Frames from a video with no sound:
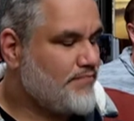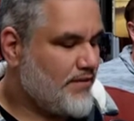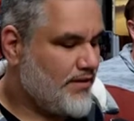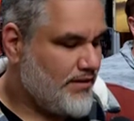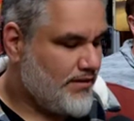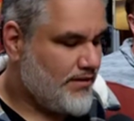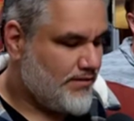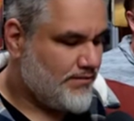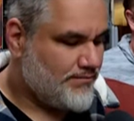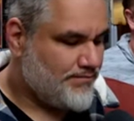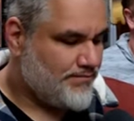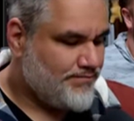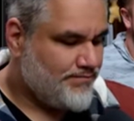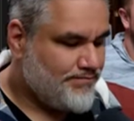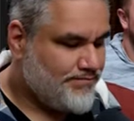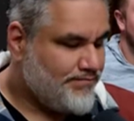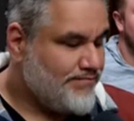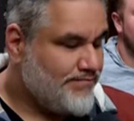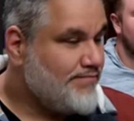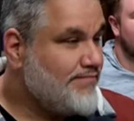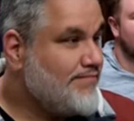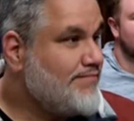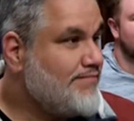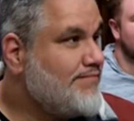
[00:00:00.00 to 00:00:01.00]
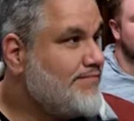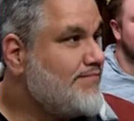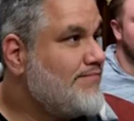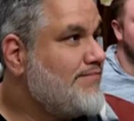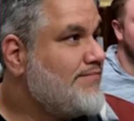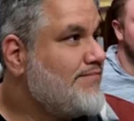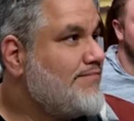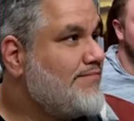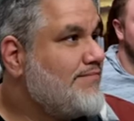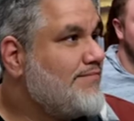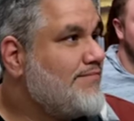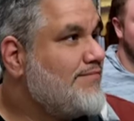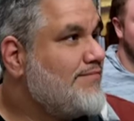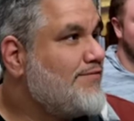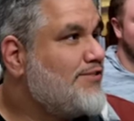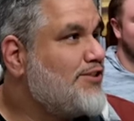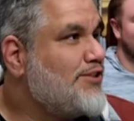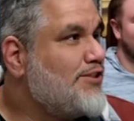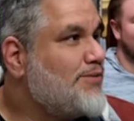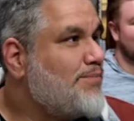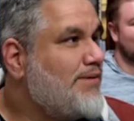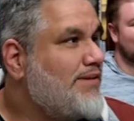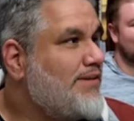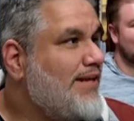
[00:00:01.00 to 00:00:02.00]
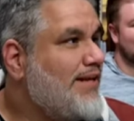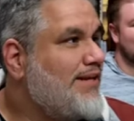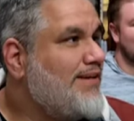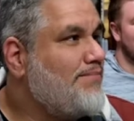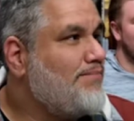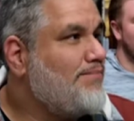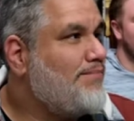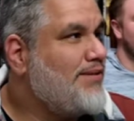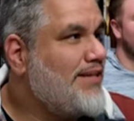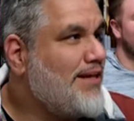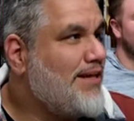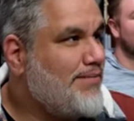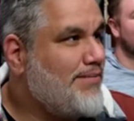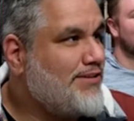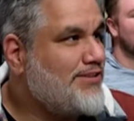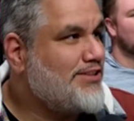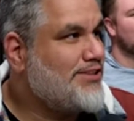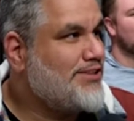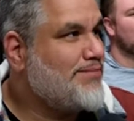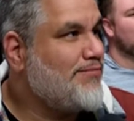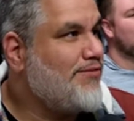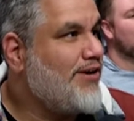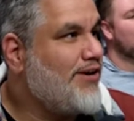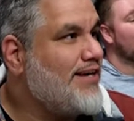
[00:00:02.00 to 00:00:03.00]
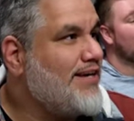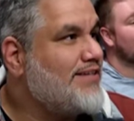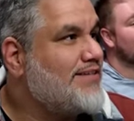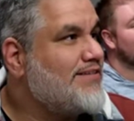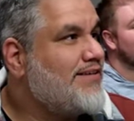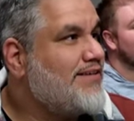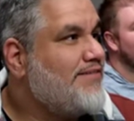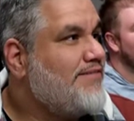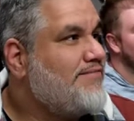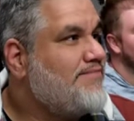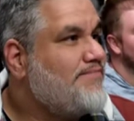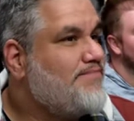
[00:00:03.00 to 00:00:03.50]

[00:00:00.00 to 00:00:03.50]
Does smell count as damage? Just put that put that bitch in some rice.